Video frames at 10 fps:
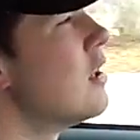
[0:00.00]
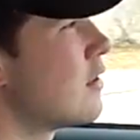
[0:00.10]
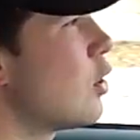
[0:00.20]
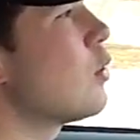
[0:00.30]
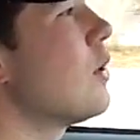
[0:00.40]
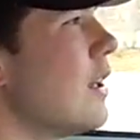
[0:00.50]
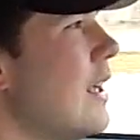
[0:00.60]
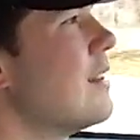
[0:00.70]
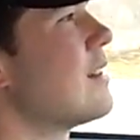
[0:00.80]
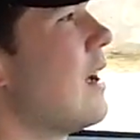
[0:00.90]
So it
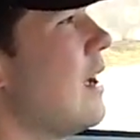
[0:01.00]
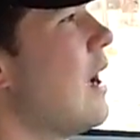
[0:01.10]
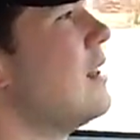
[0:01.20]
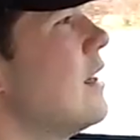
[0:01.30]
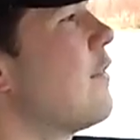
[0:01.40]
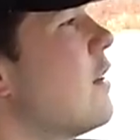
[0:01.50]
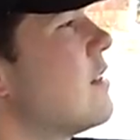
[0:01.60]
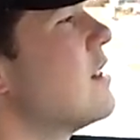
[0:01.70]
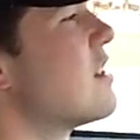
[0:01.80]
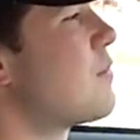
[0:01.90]
really is a
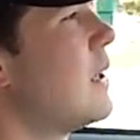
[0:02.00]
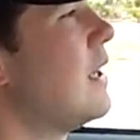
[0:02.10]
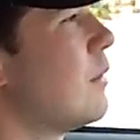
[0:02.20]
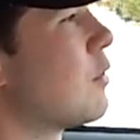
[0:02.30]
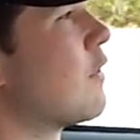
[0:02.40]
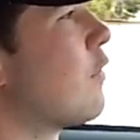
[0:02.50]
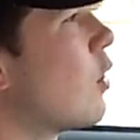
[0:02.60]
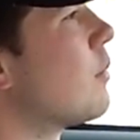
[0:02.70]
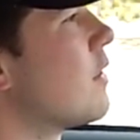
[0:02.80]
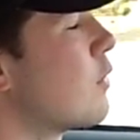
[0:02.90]
difference in speed and
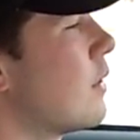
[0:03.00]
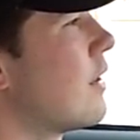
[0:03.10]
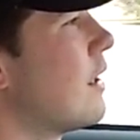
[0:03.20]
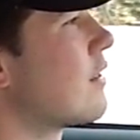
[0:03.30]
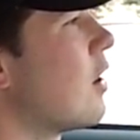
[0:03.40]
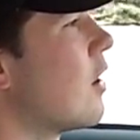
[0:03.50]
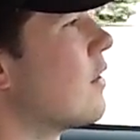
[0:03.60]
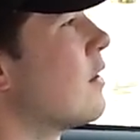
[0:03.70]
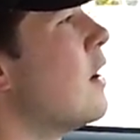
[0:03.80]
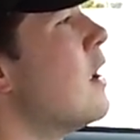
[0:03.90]
performance with these
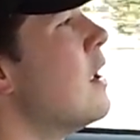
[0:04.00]
cars.